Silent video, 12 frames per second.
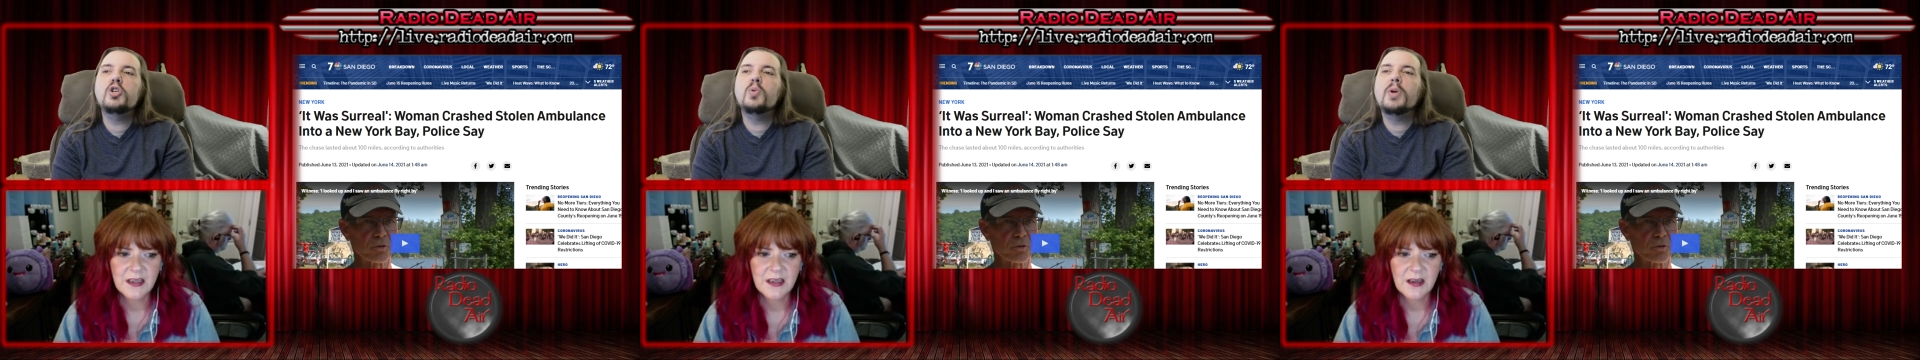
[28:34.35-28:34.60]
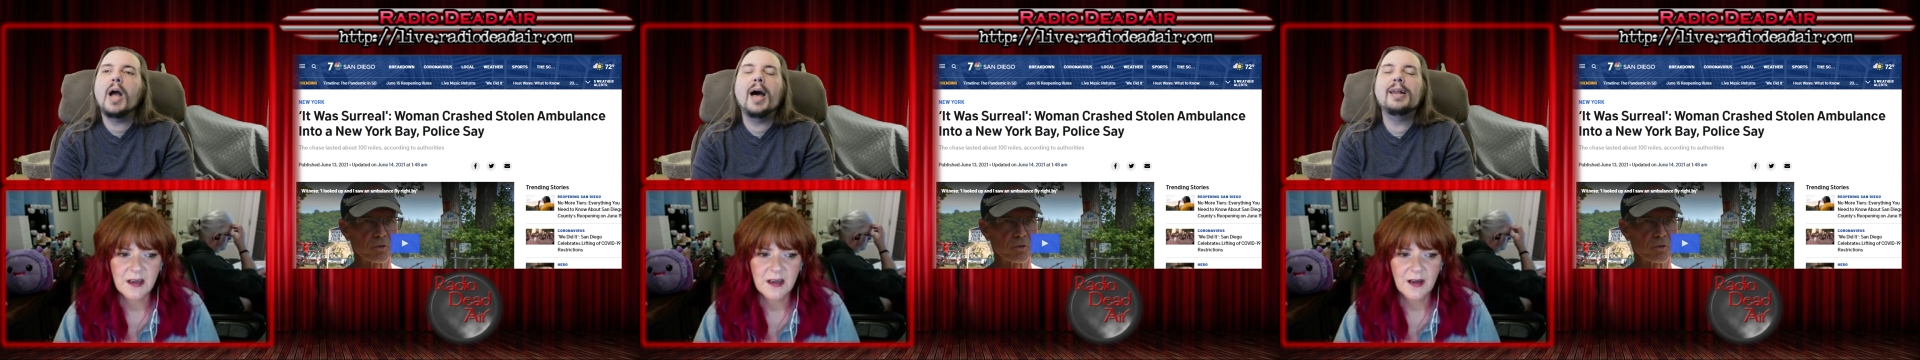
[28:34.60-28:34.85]

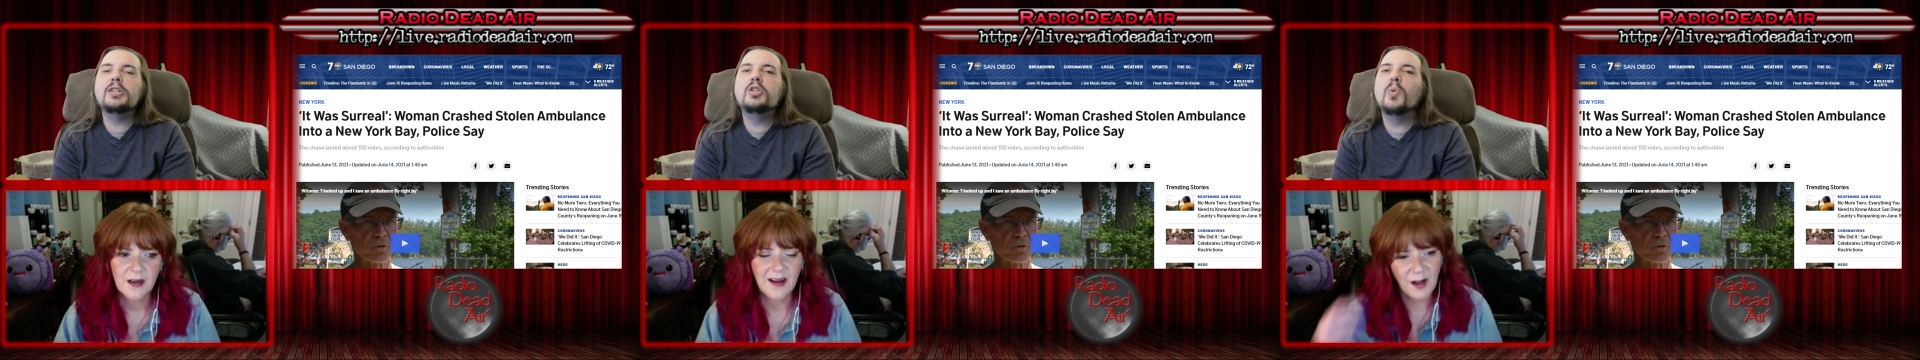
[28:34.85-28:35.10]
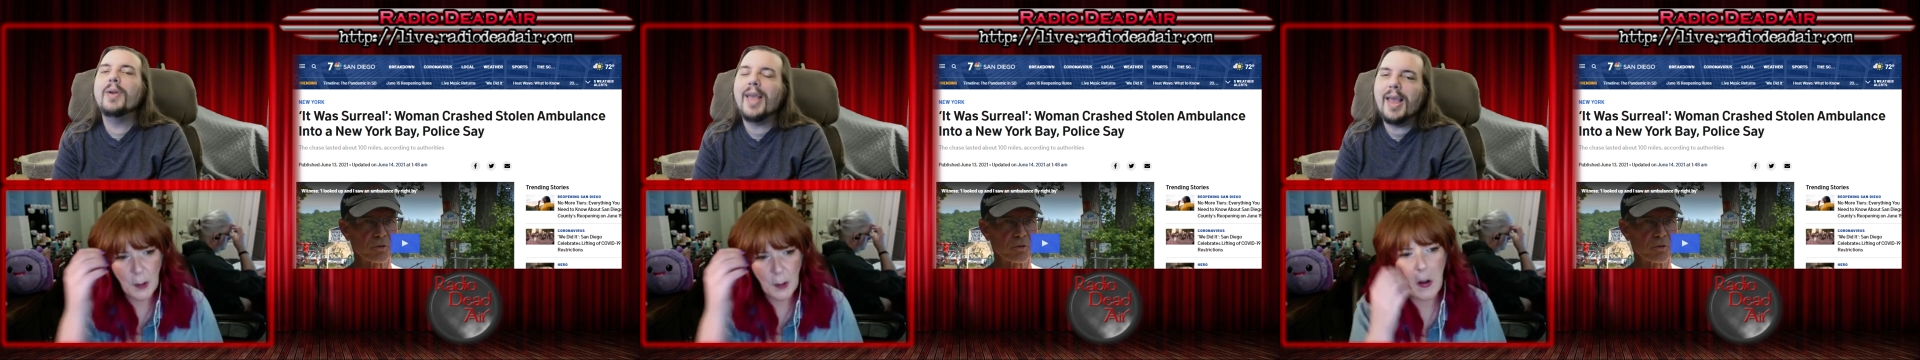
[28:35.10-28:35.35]
Speaker 1: you
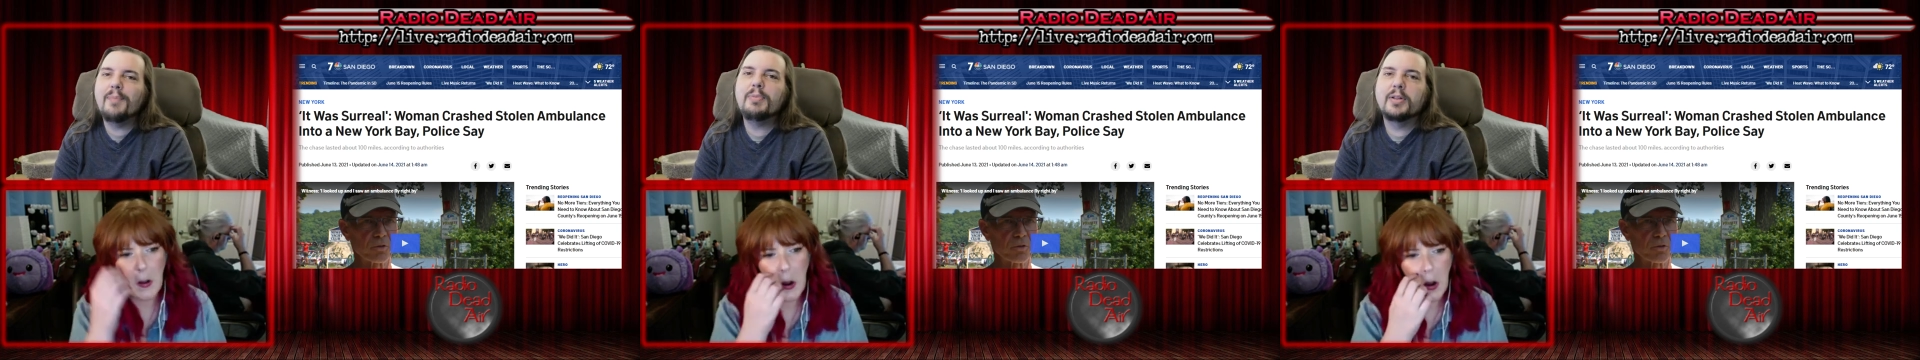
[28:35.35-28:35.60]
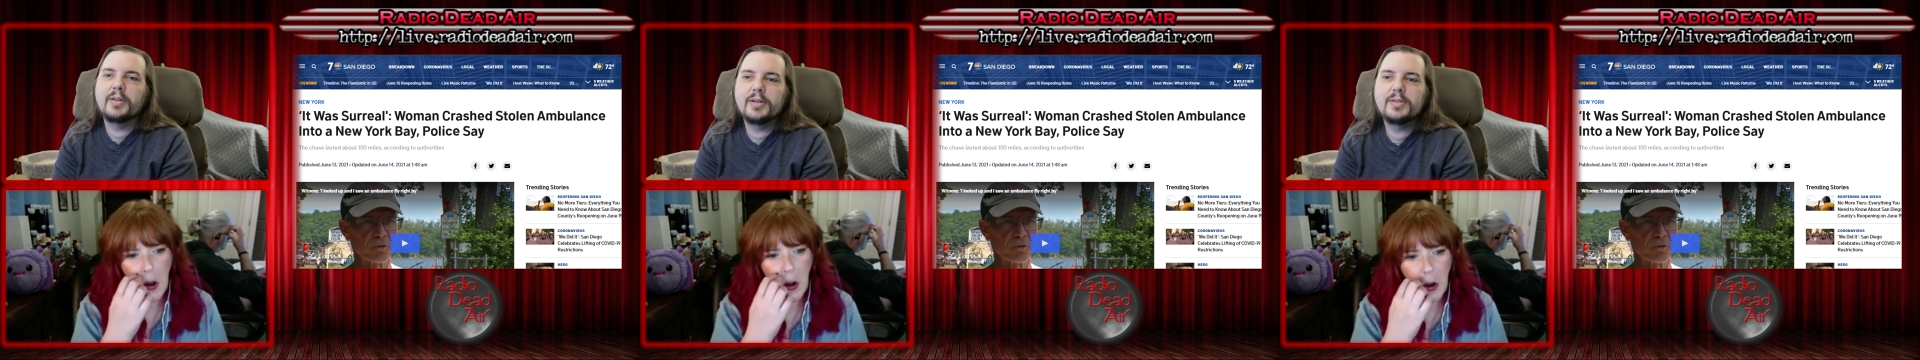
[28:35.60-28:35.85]
got into an
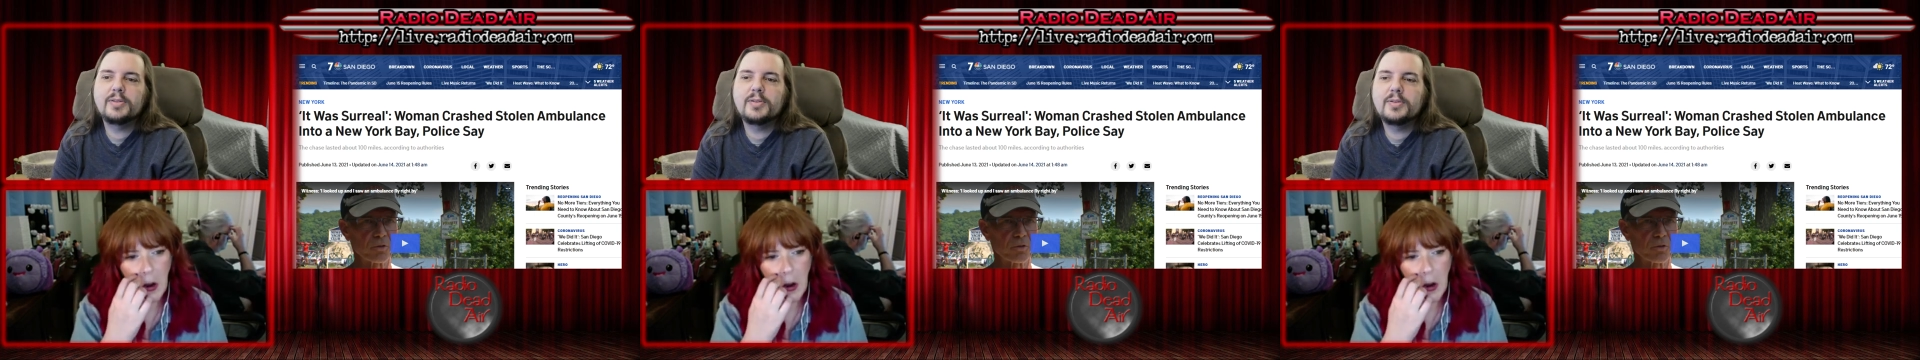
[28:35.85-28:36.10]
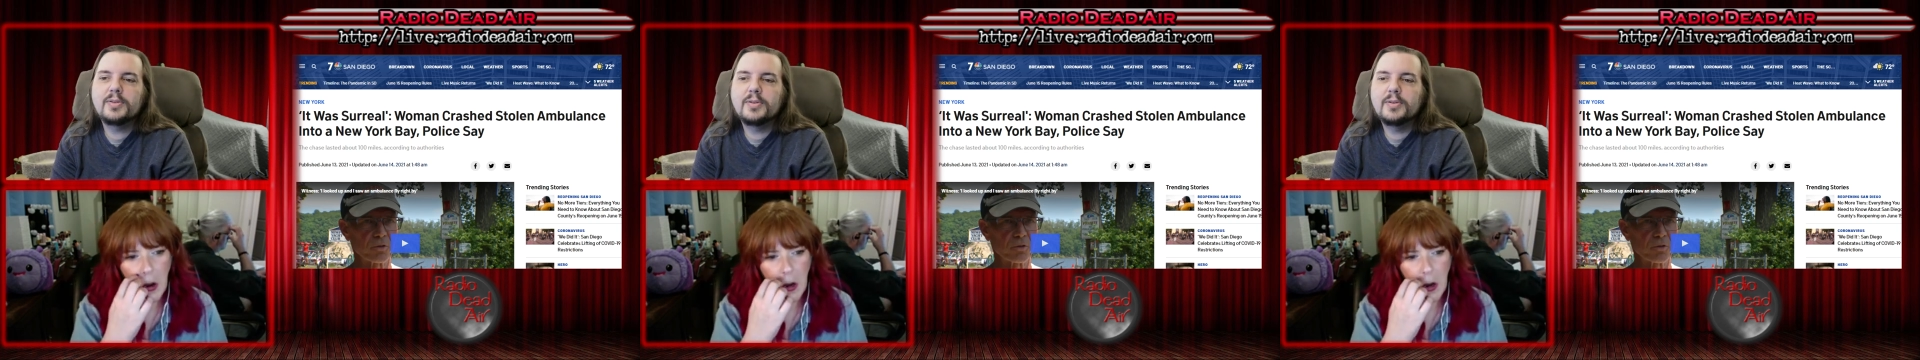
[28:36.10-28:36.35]

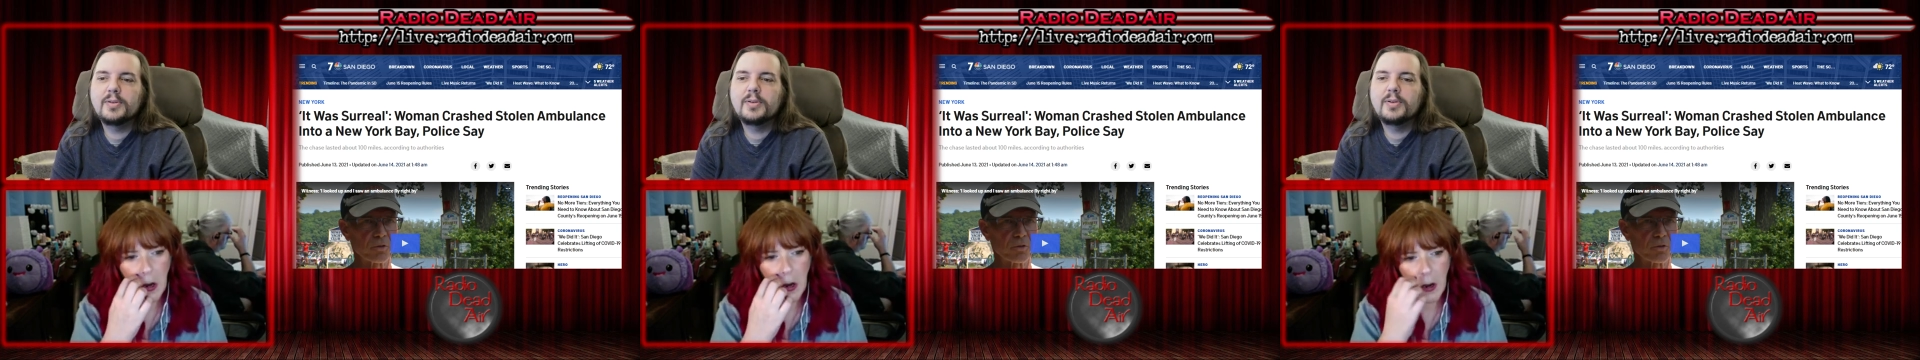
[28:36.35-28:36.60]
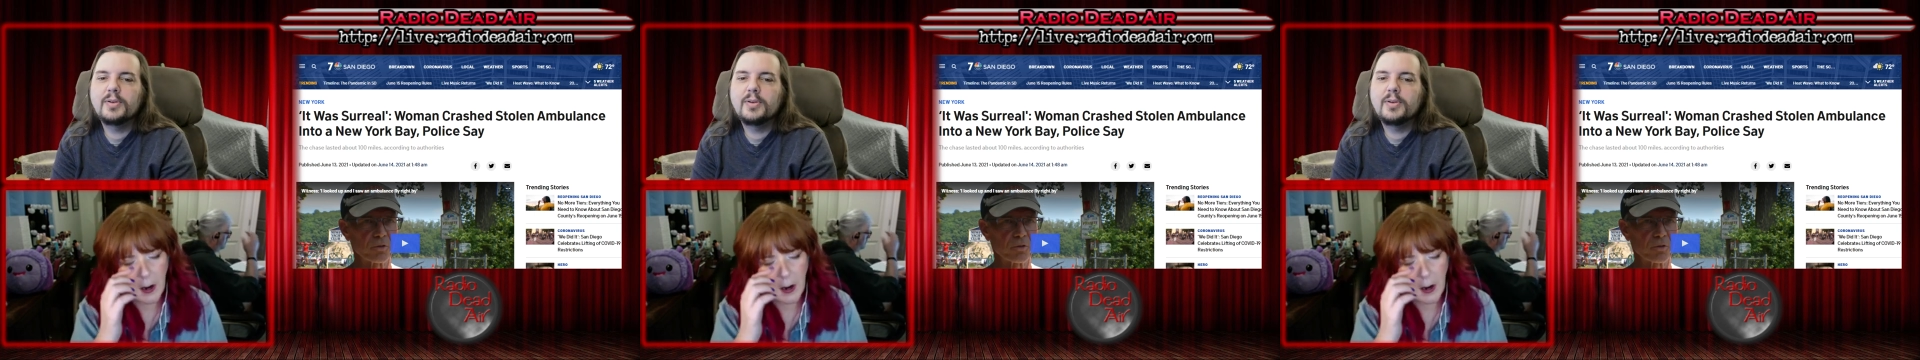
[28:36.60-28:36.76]
ambulance